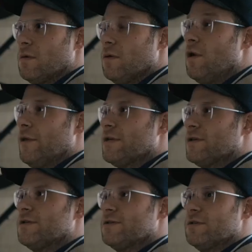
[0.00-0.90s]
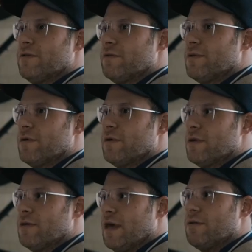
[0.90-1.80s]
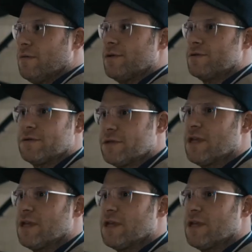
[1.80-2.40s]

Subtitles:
No, that's also David Bowie. That whole poster's